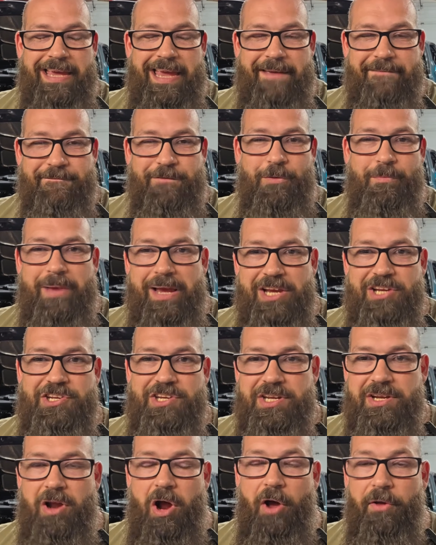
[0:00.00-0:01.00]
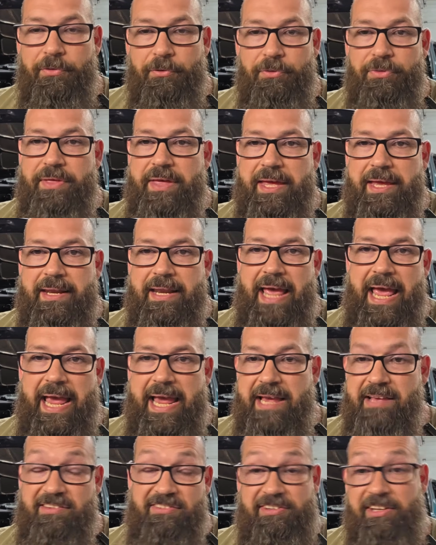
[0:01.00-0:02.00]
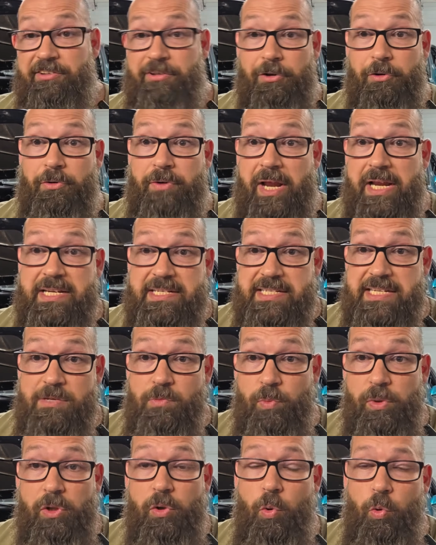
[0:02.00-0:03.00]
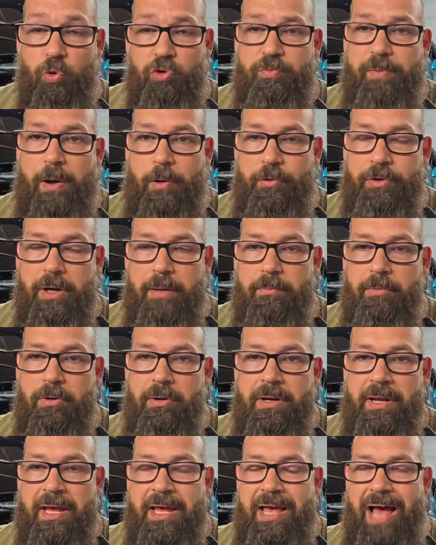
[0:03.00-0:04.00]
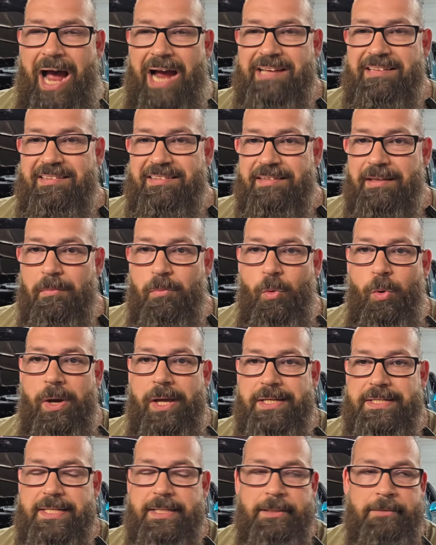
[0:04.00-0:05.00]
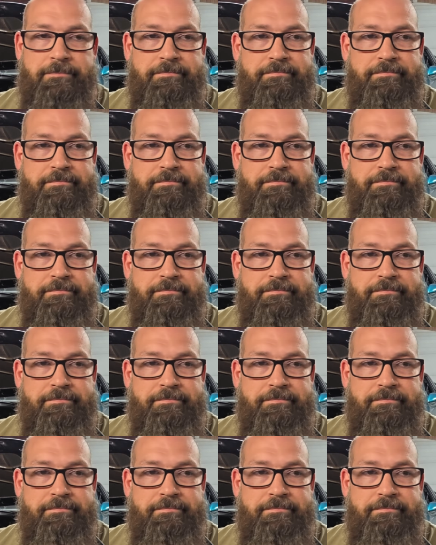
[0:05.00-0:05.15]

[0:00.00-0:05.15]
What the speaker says: information other than a 619 wheel horsepower number, I somewhat